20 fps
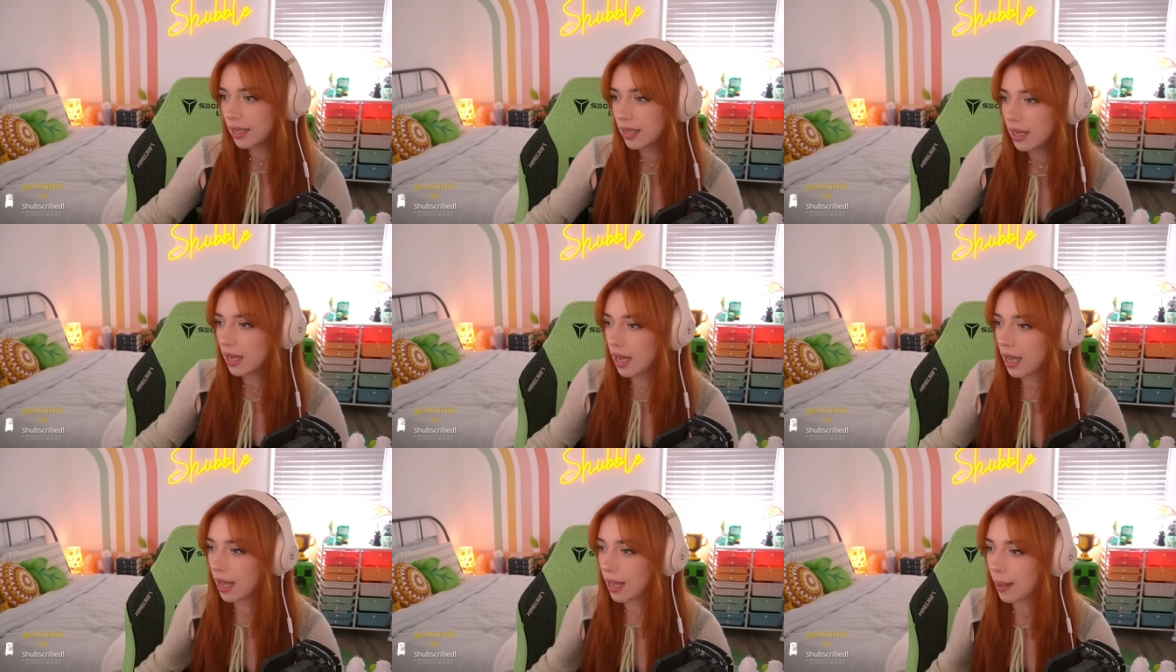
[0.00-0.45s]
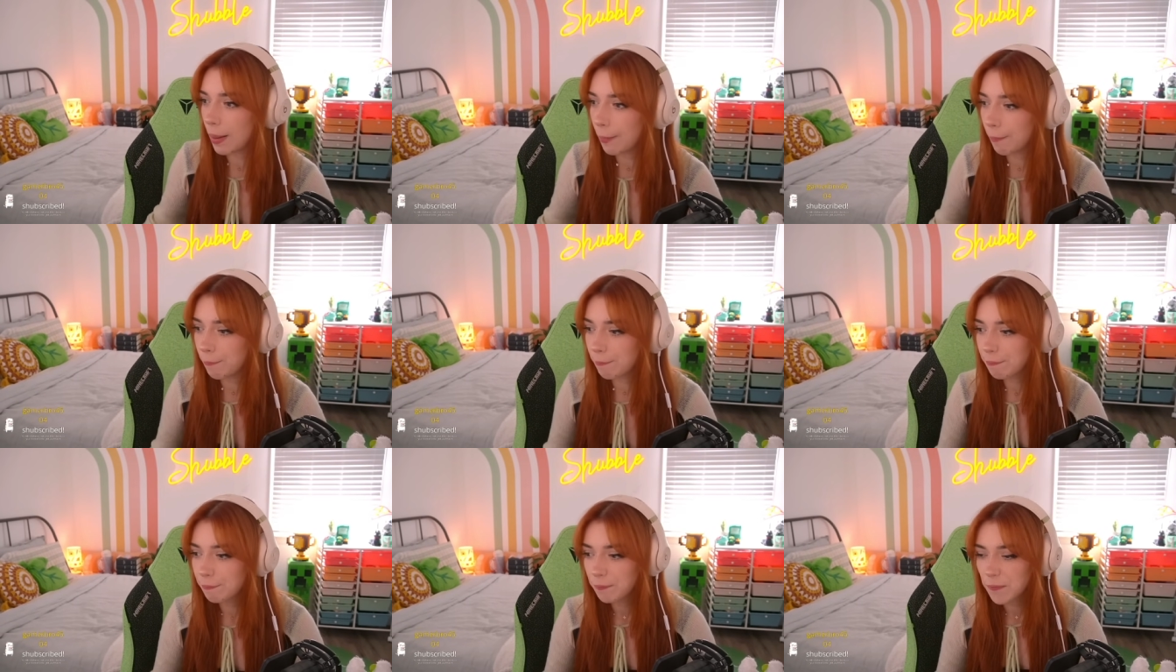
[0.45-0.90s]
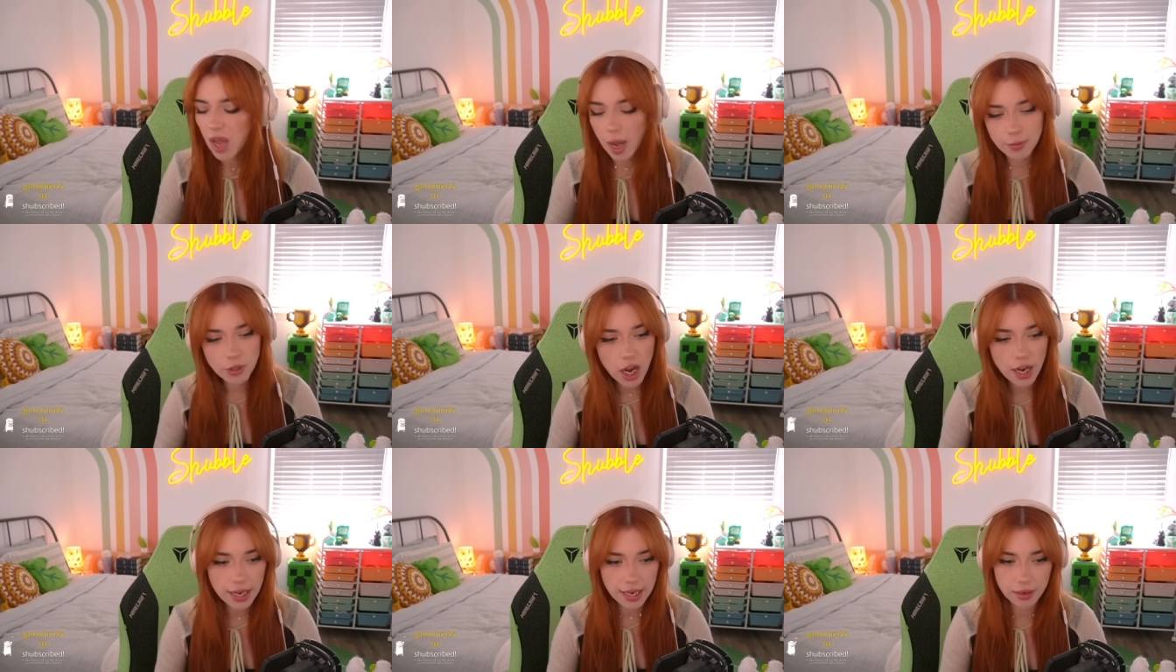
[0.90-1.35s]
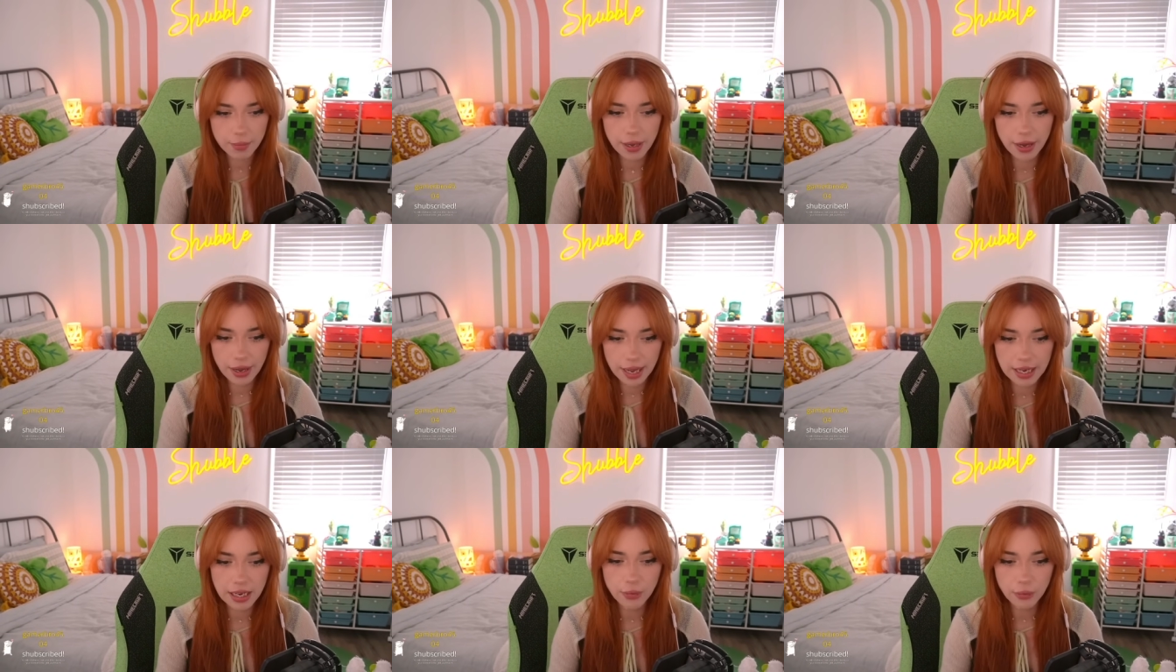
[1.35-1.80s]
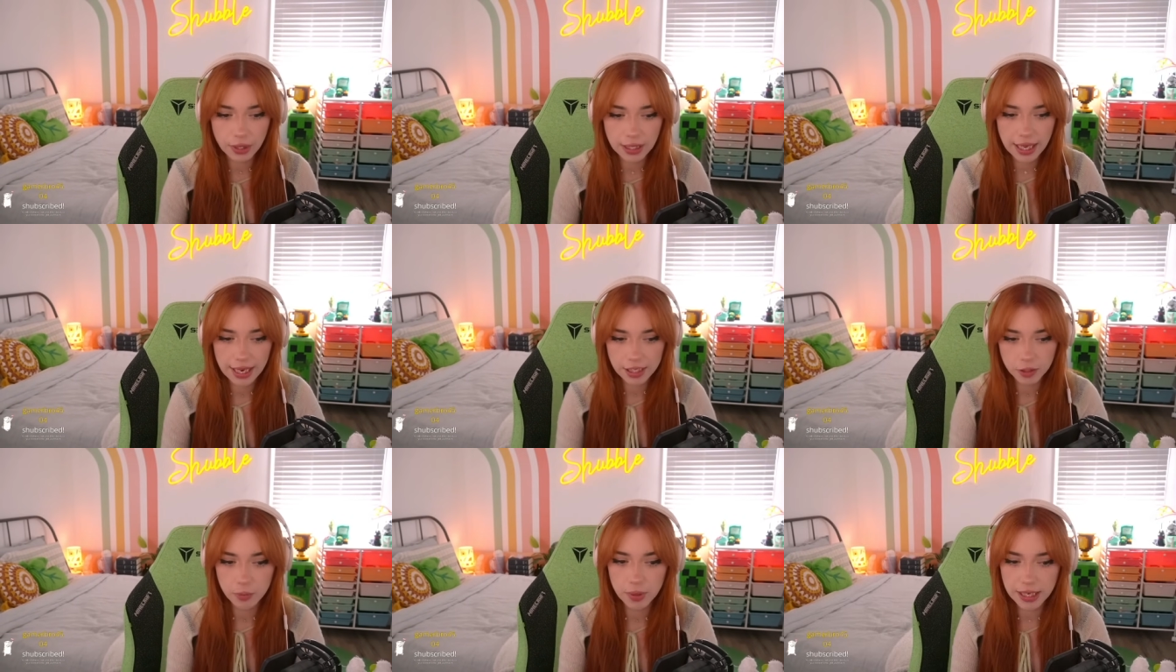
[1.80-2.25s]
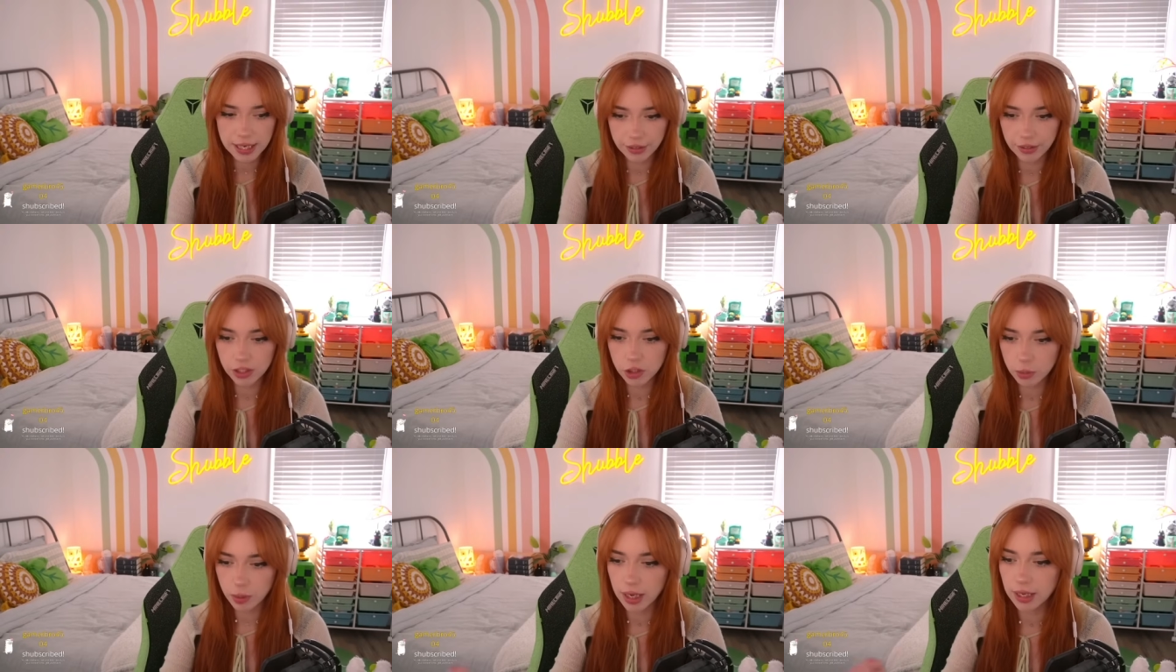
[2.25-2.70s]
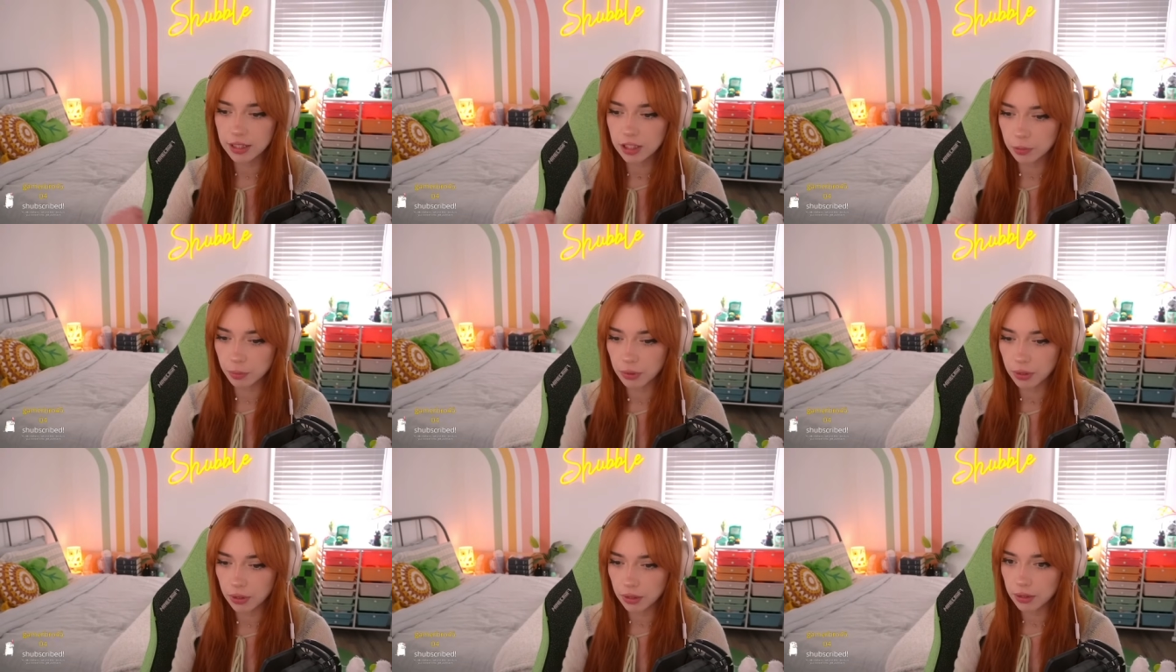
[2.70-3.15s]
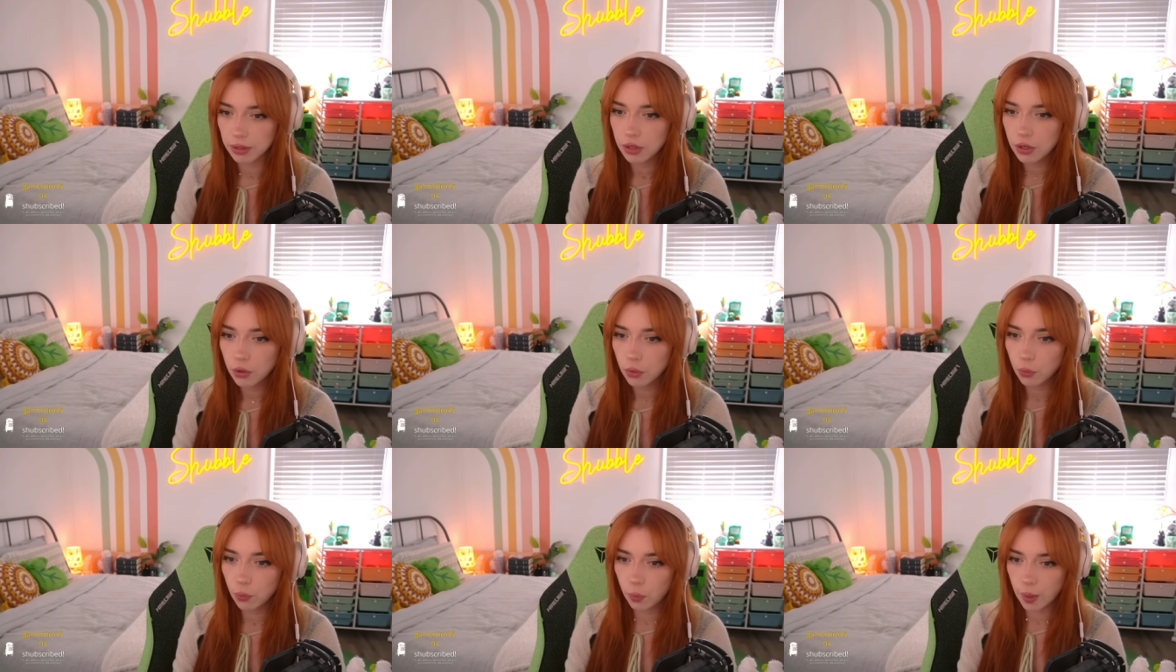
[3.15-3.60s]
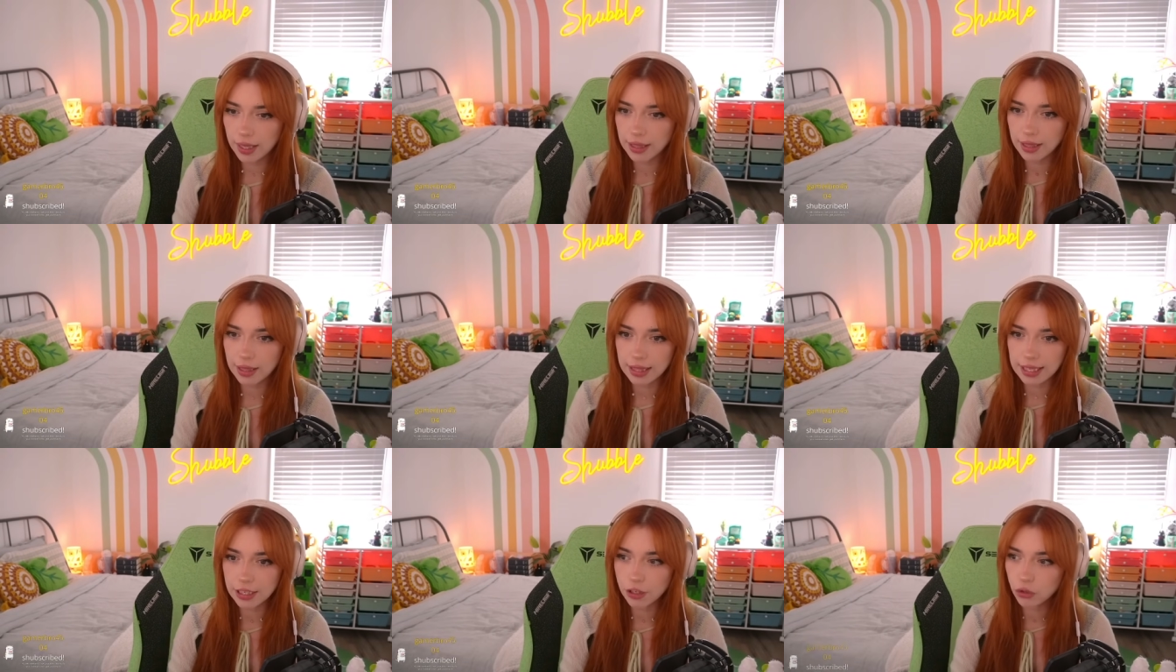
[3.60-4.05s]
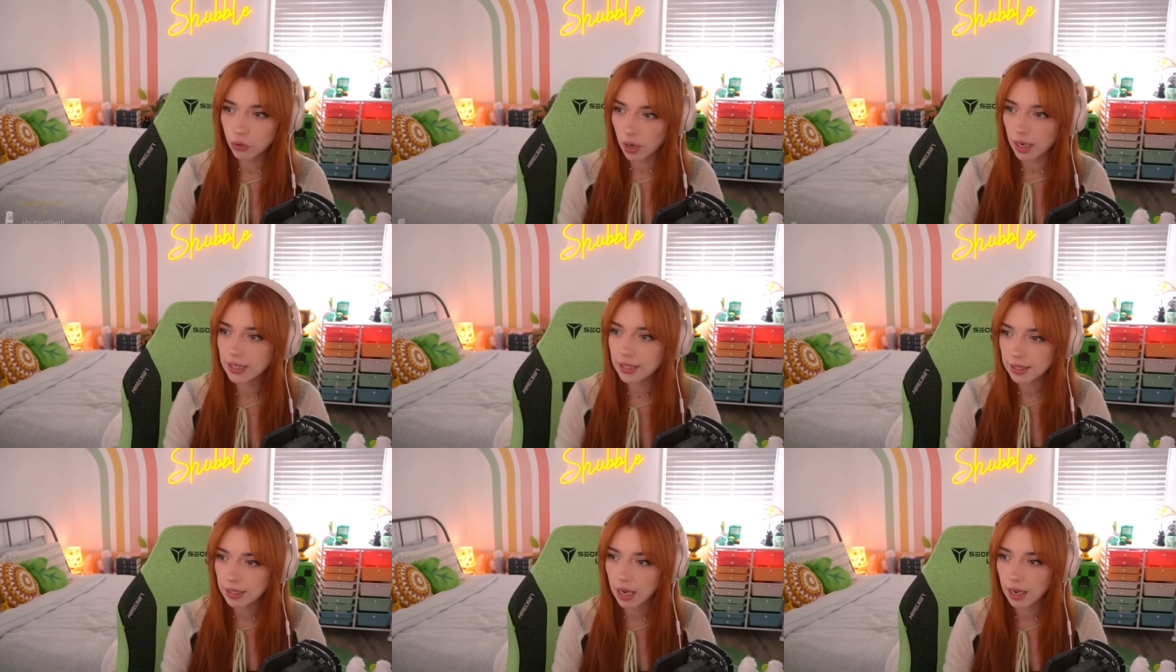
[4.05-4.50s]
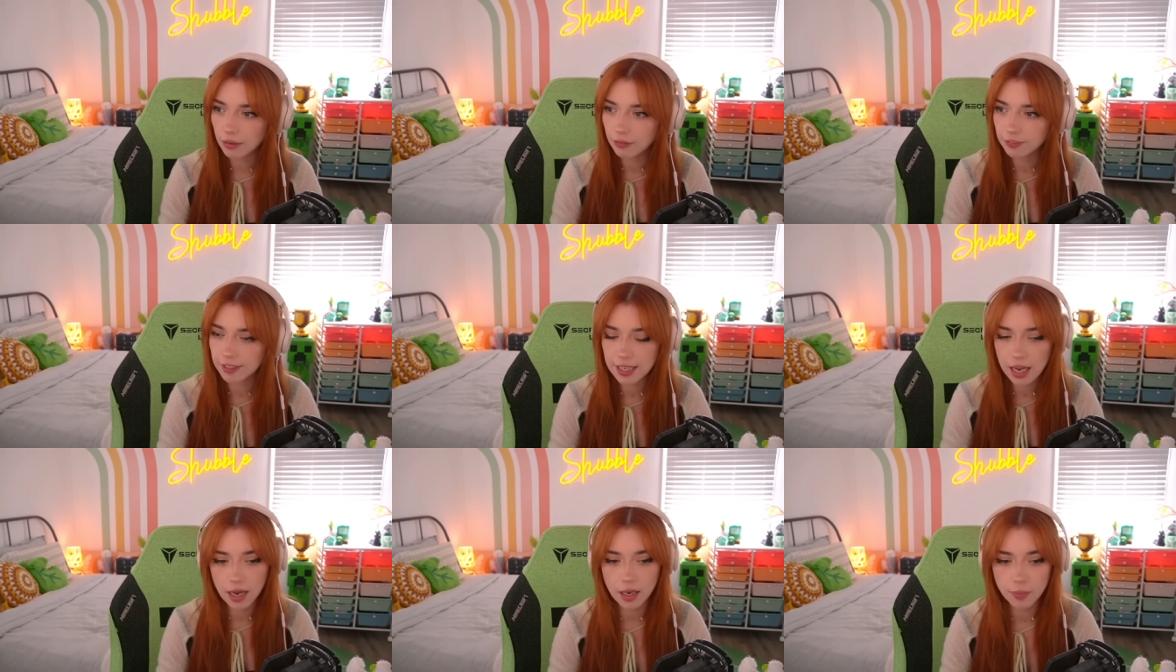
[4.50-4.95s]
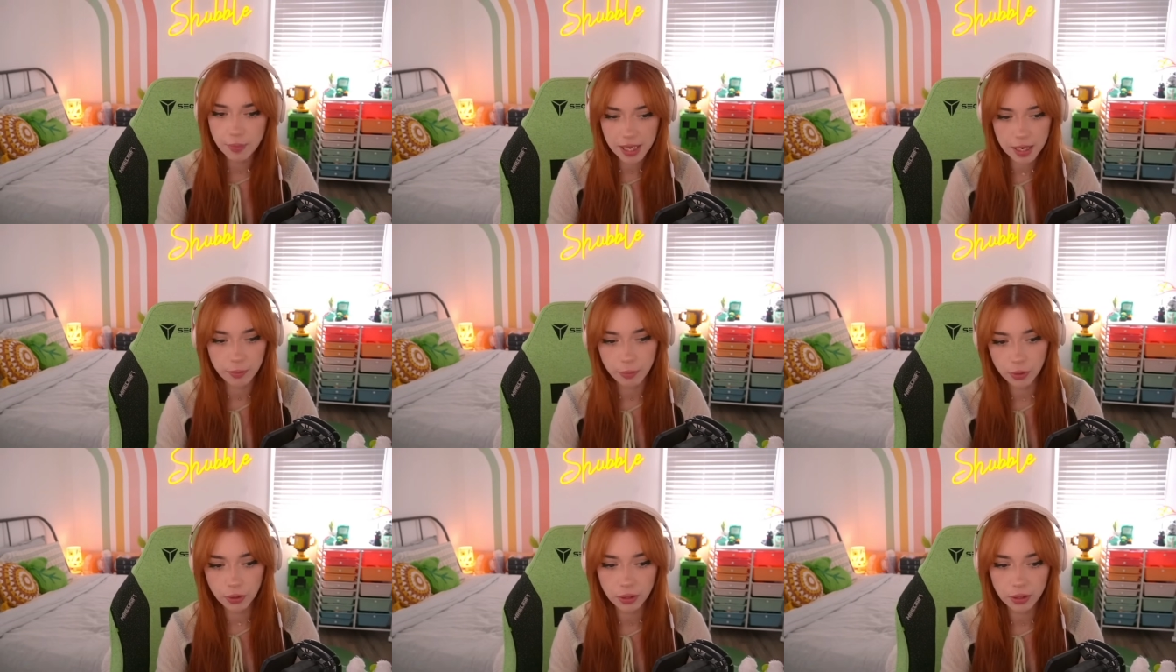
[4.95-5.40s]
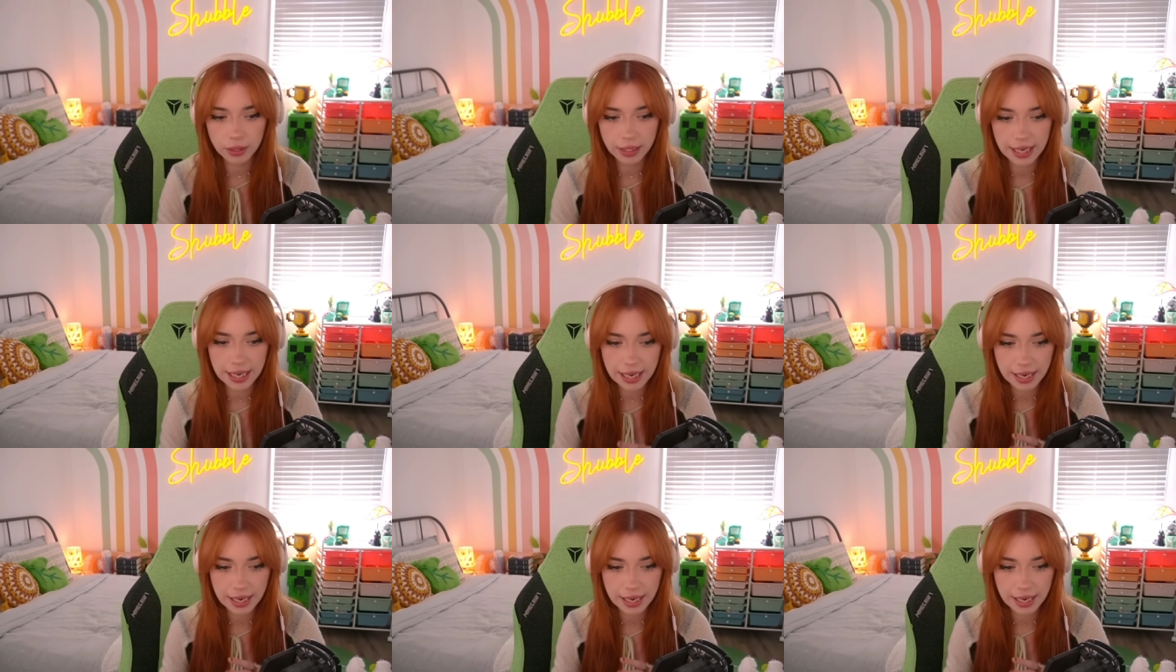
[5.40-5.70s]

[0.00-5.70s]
I'm talking about anyone that has been irresponsible with the trust of young people